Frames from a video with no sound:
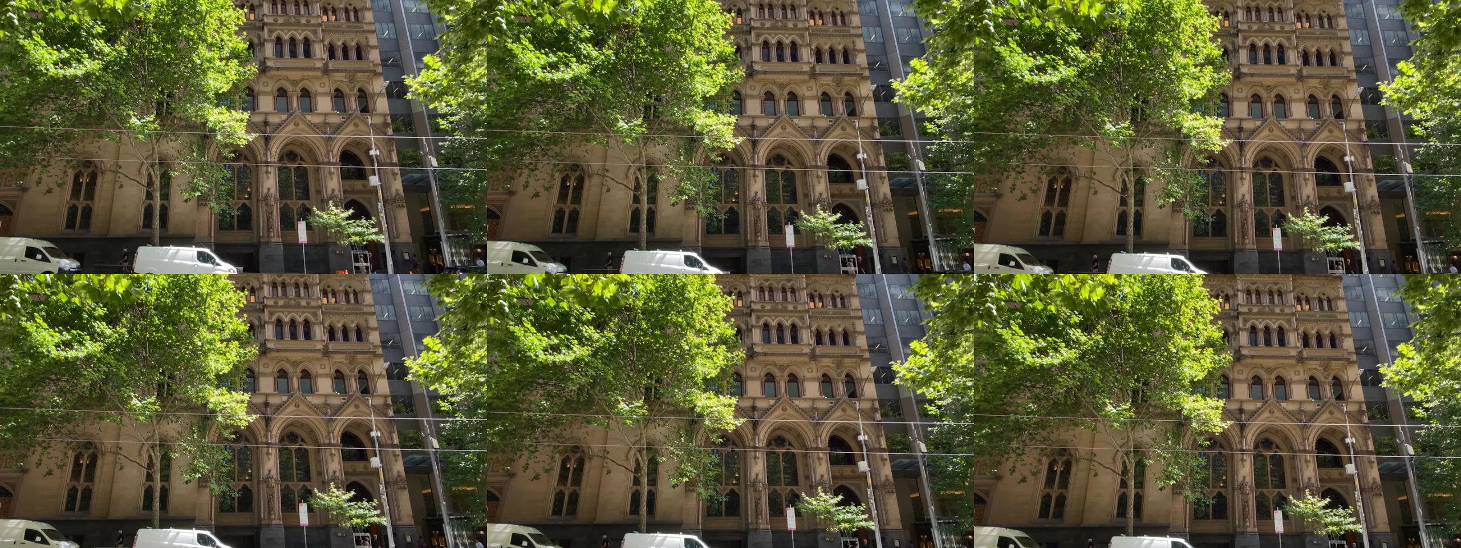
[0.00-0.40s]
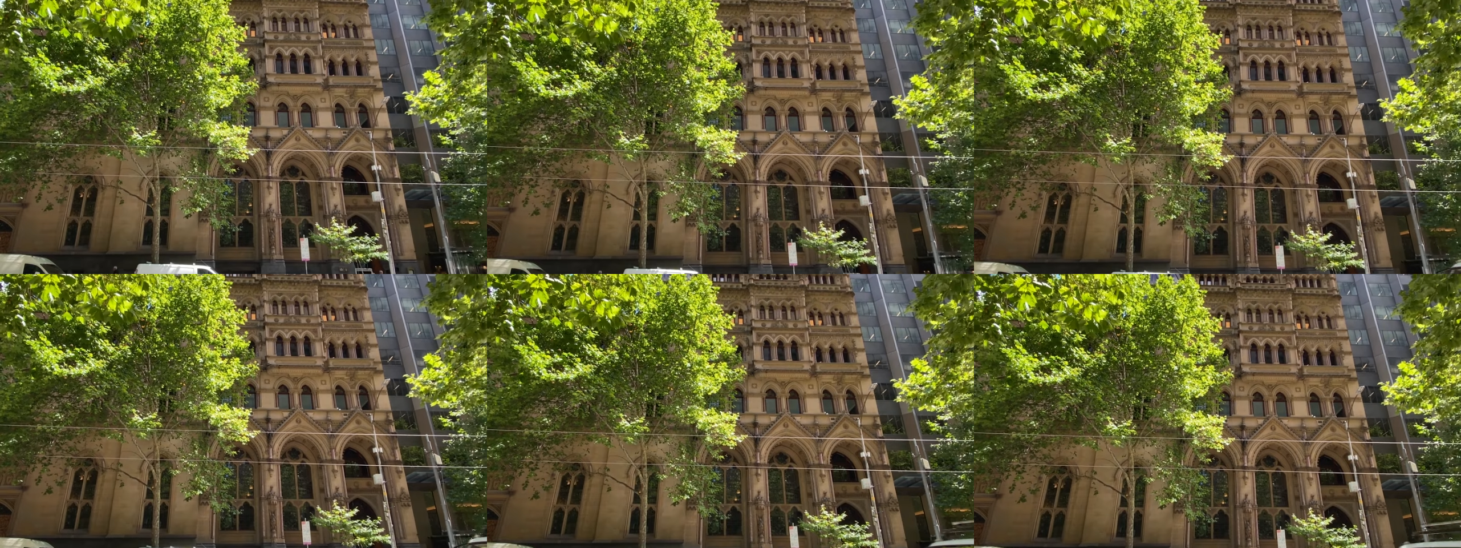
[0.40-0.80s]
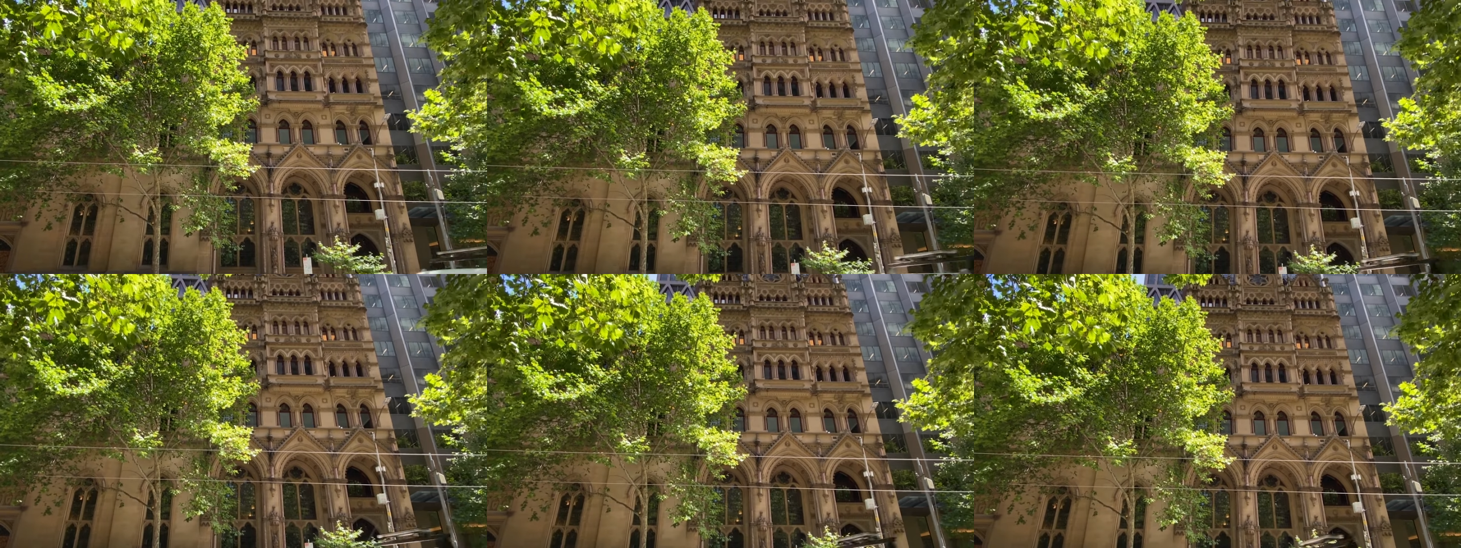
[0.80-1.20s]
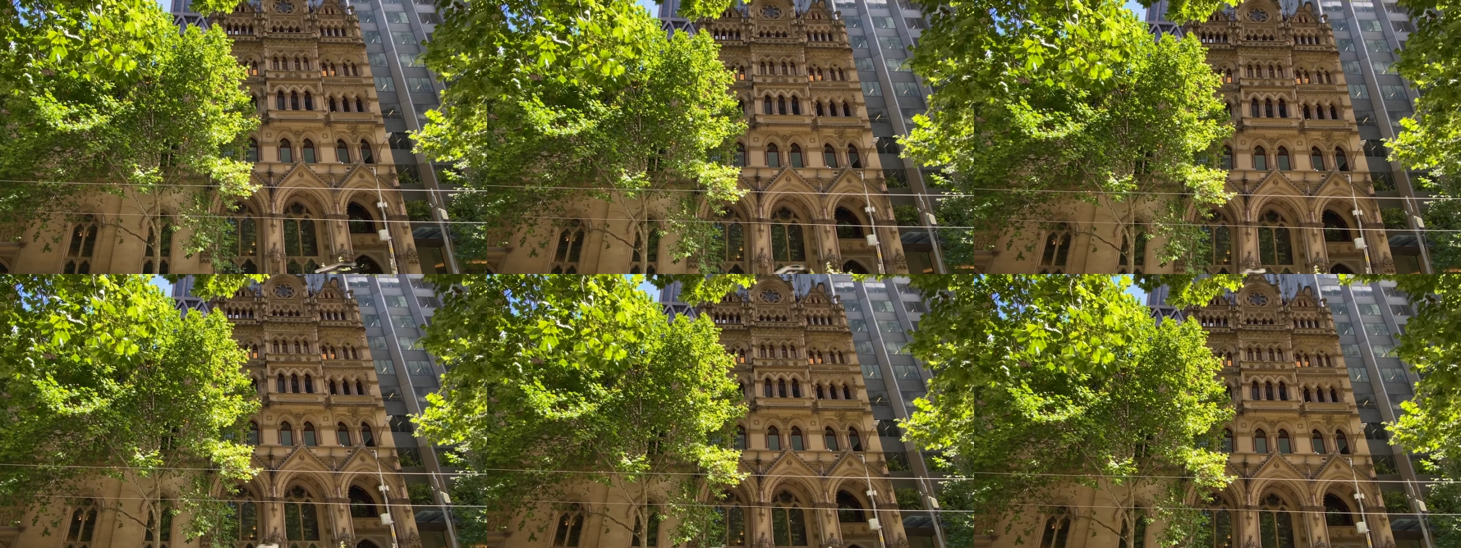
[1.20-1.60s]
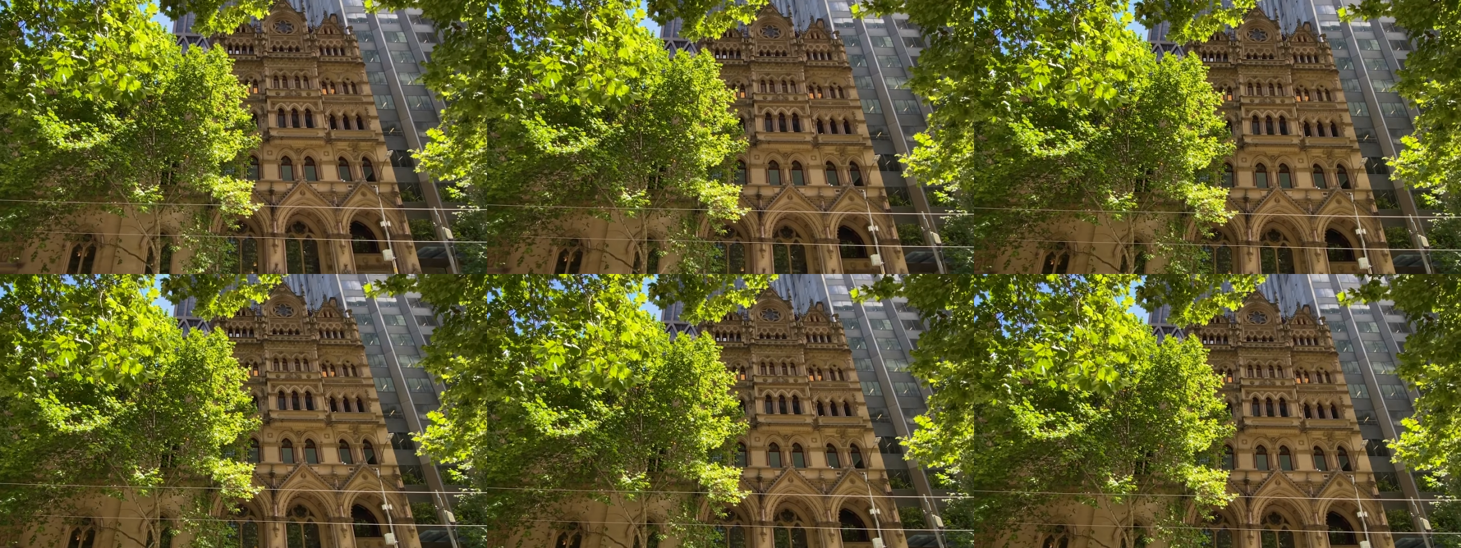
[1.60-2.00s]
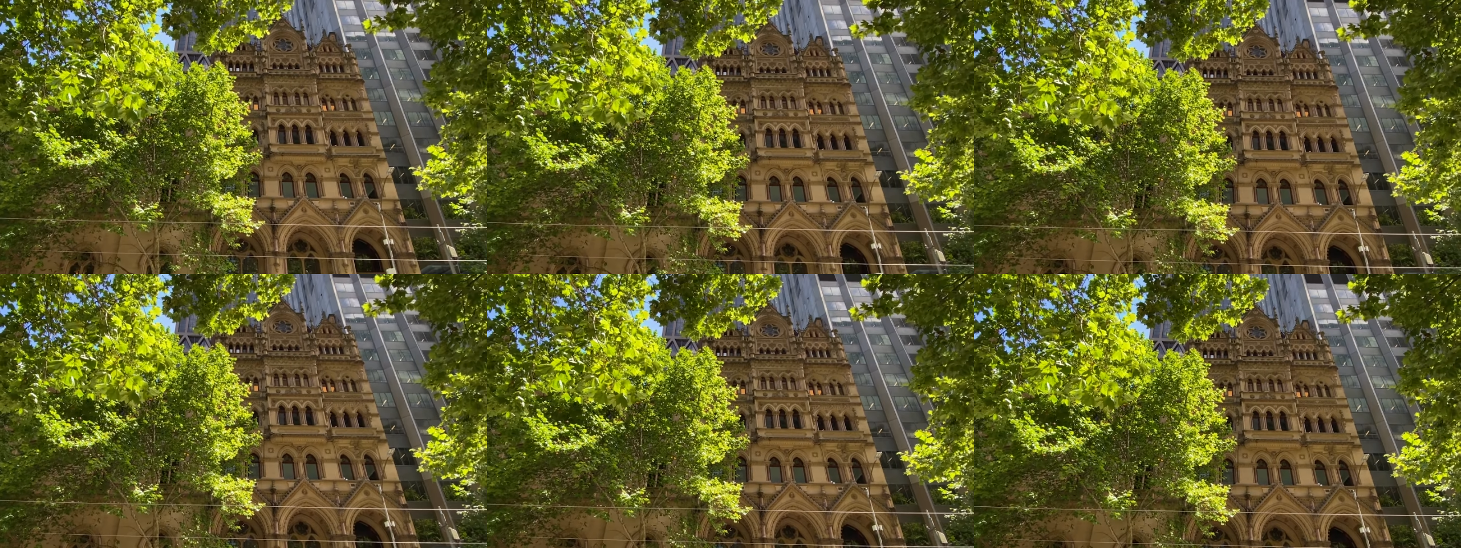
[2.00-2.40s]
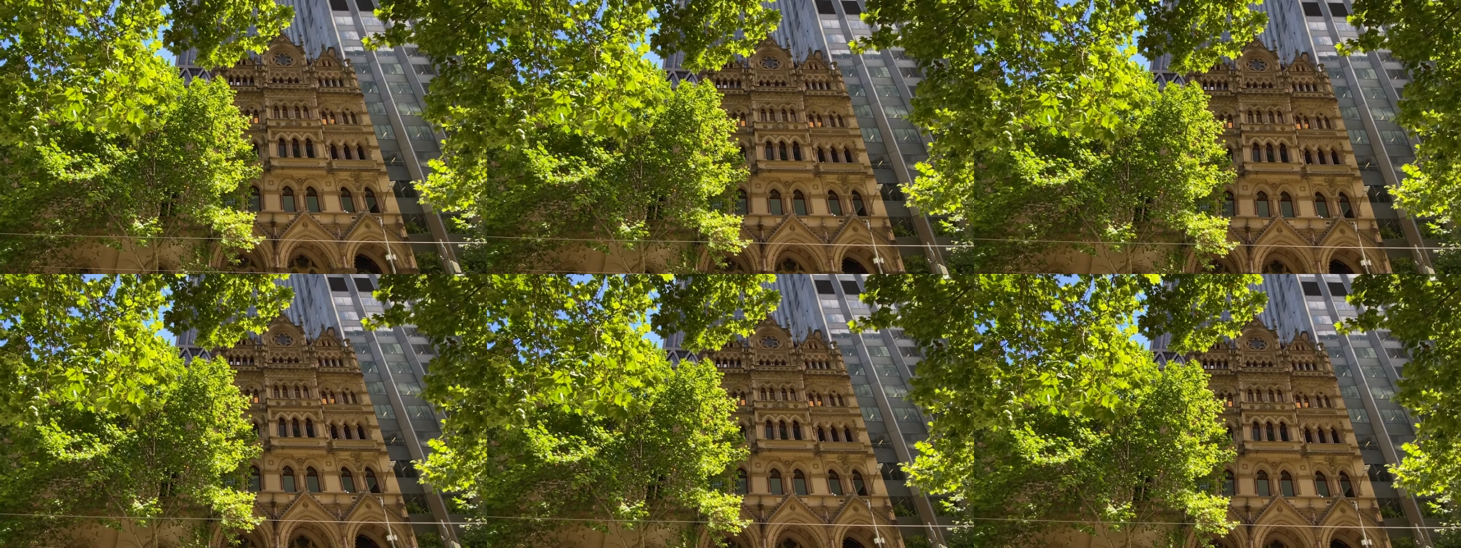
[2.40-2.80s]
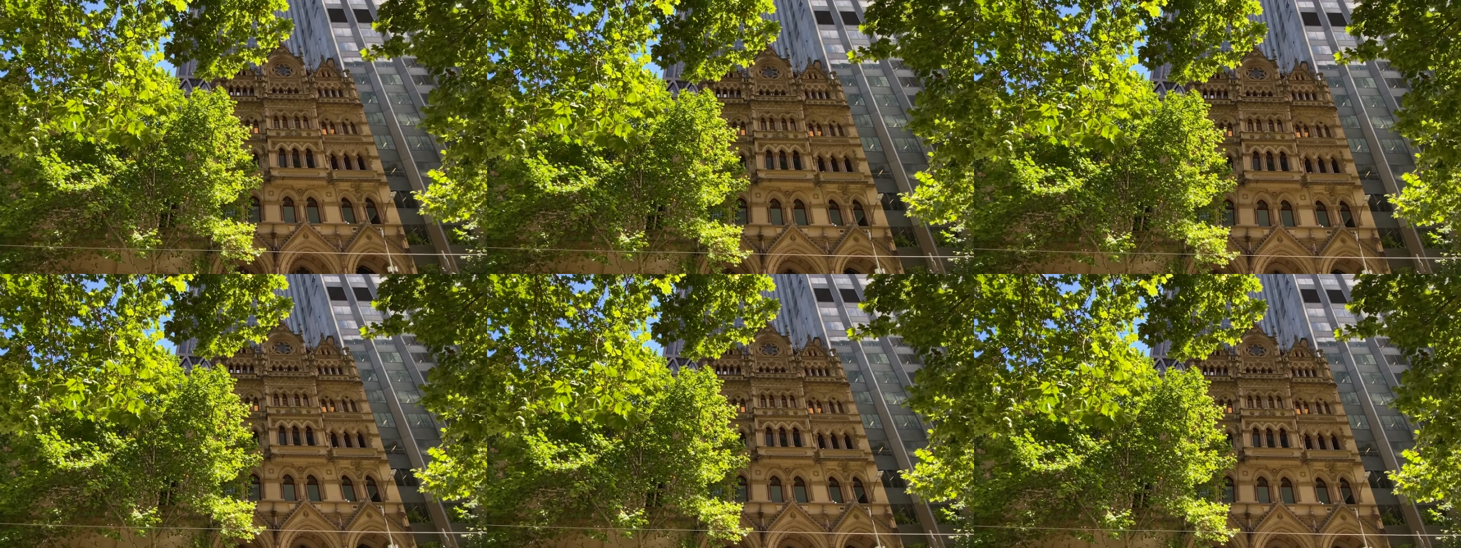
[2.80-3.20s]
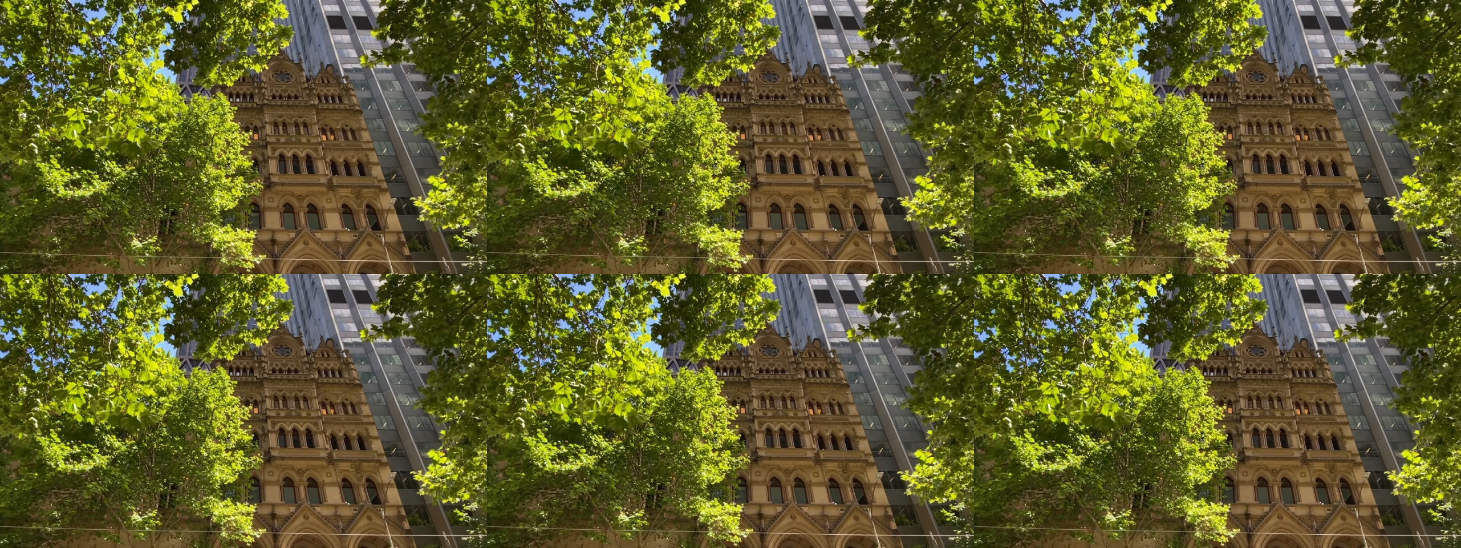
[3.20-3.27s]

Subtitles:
[unreadable: no face in view]